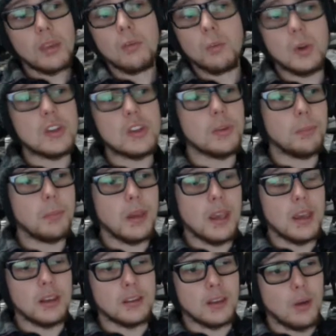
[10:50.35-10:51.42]
Reason
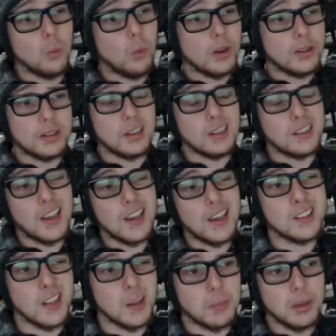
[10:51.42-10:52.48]
being is that once he
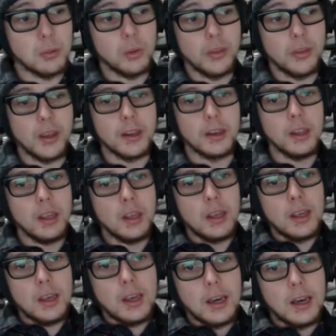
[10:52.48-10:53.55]
takes them, he will then
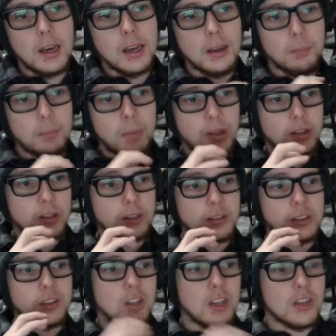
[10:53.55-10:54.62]

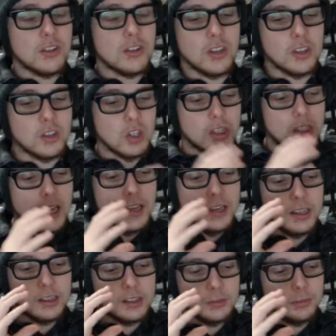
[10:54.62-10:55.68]
basically change their
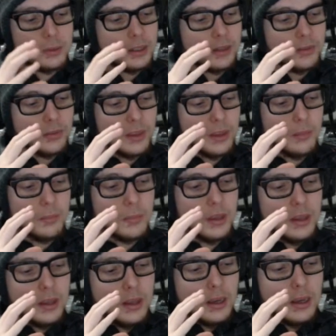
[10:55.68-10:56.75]
genetics, give them
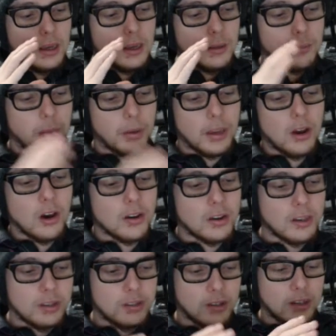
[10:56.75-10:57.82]

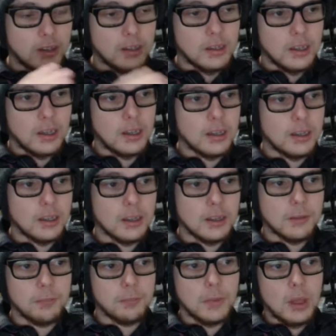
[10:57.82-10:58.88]
biotics, and
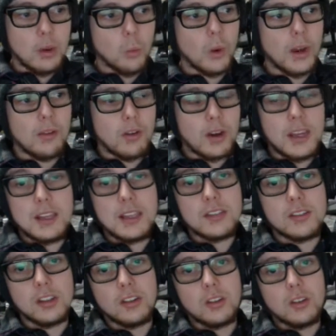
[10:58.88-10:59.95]
whatever he
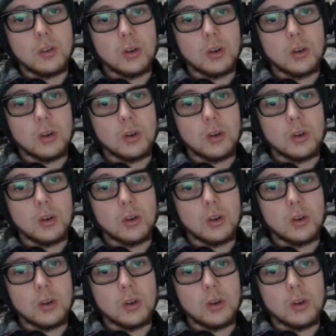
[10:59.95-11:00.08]
needs to do to